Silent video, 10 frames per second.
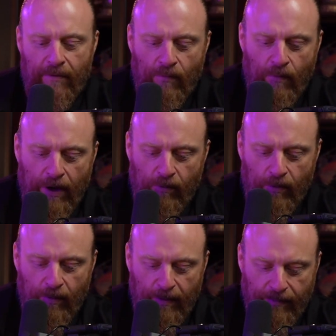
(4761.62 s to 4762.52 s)
where
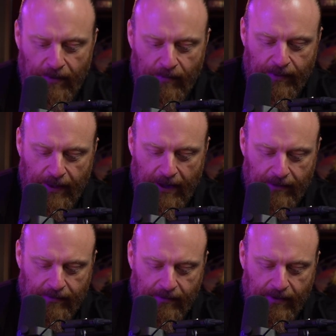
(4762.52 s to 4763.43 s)
would we be
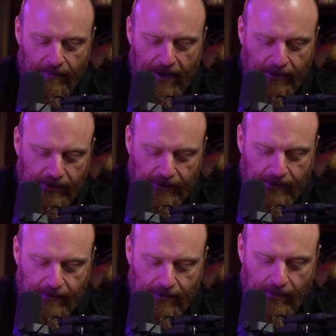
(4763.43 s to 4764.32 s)
without the magic
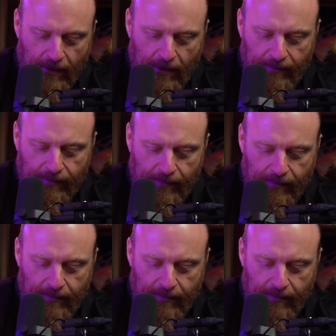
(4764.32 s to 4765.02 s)
of